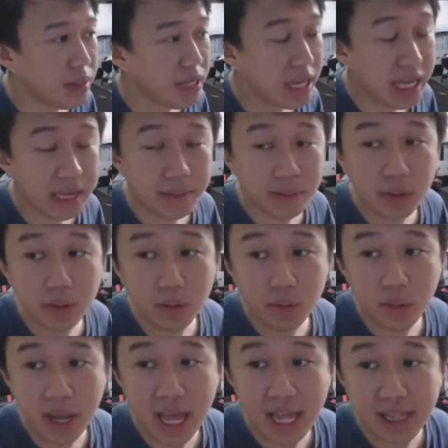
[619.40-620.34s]
be able
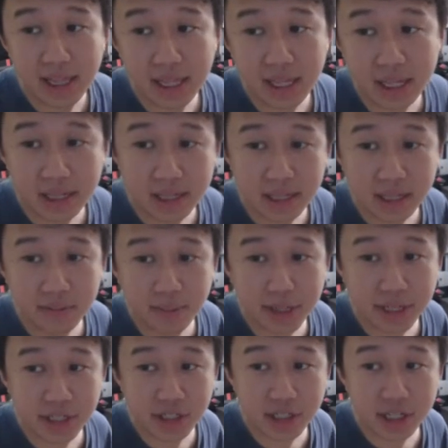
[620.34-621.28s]
to edit the
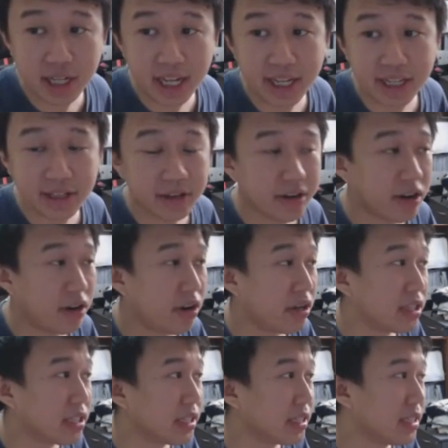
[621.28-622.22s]
picture later
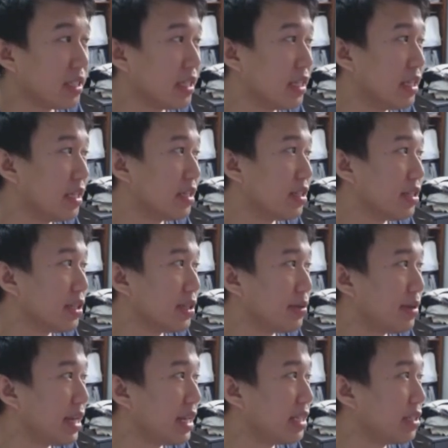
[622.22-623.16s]
on.
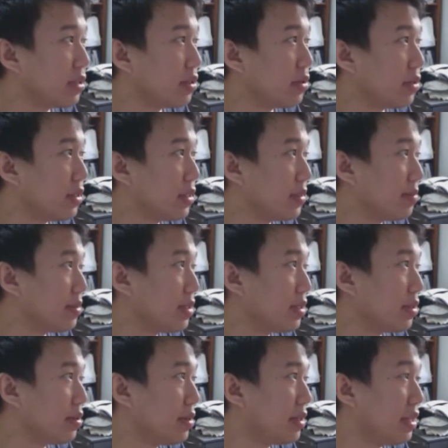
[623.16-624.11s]
So that's good.
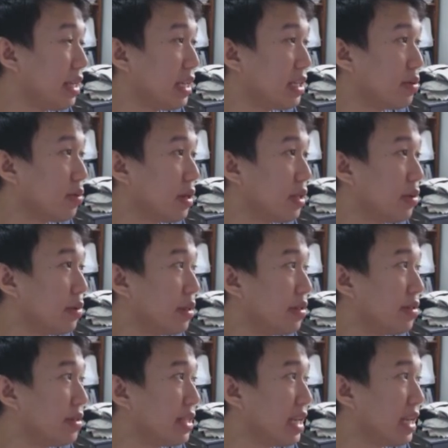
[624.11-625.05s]
So the next one you
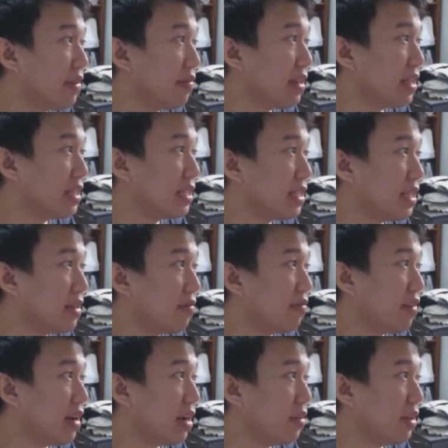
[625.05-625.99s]
want to save is the
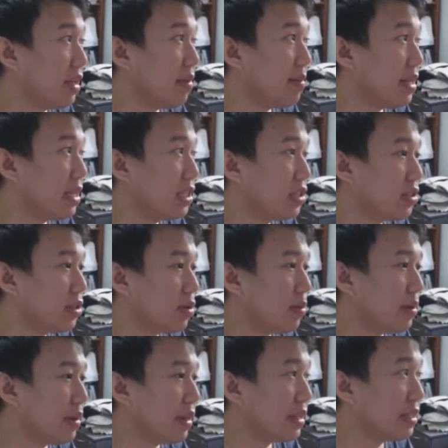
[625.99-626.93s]
file image. So
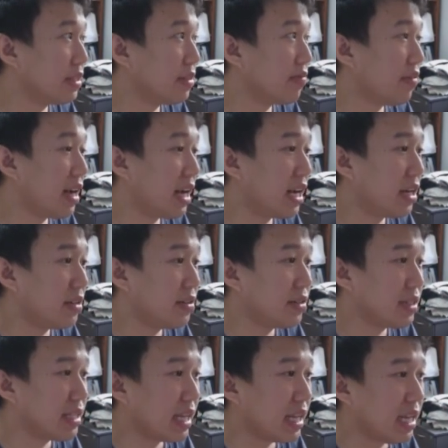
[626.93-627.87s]
we press File,
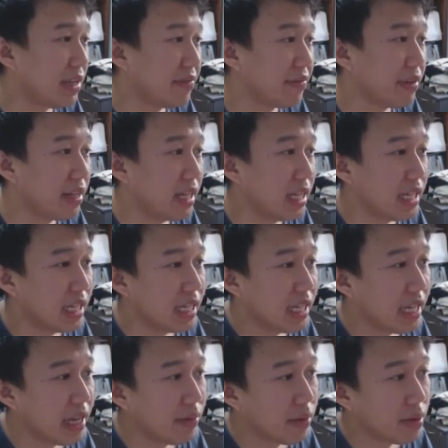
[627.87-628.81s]
Save,
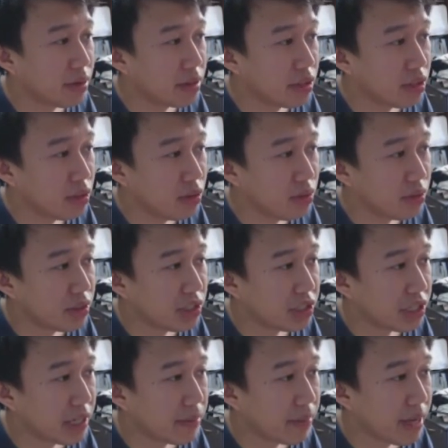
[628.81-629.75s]
and we're going to choose
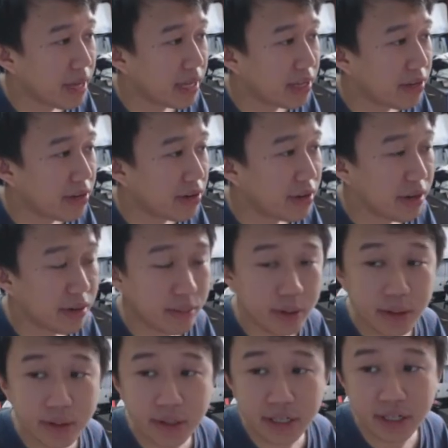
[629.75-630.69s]
JPEG here, and
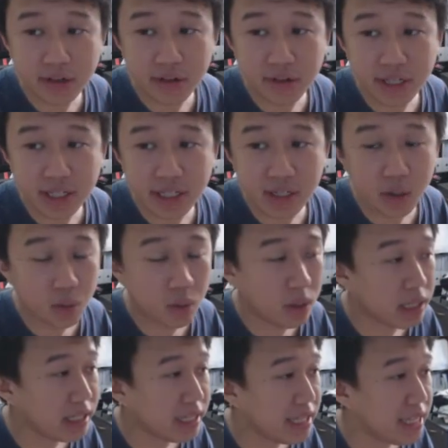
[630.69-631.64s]
we're going to increase the
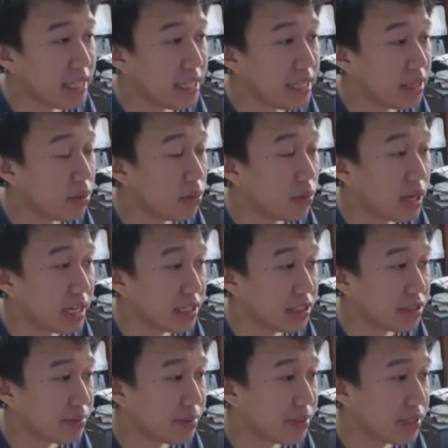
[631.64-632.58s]
quality to
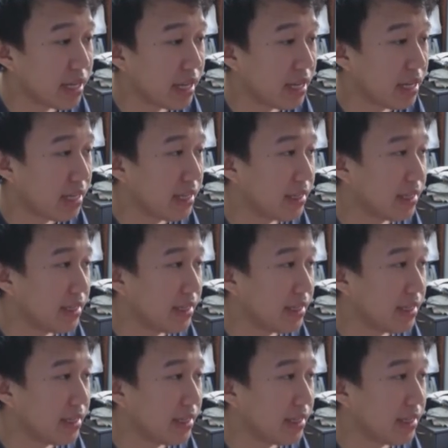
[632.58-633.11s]
100%.